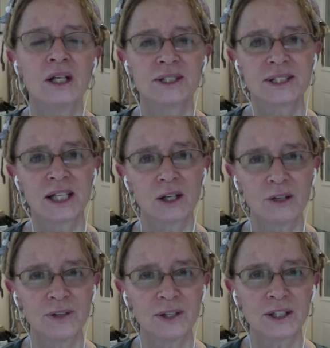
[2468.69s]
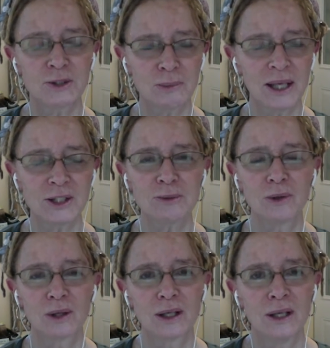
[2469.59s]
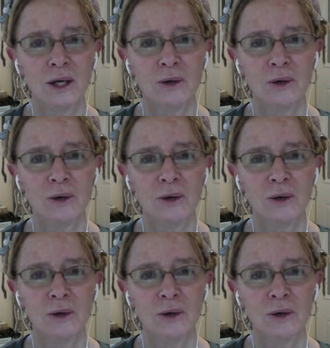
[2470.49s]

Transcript: stare off into space more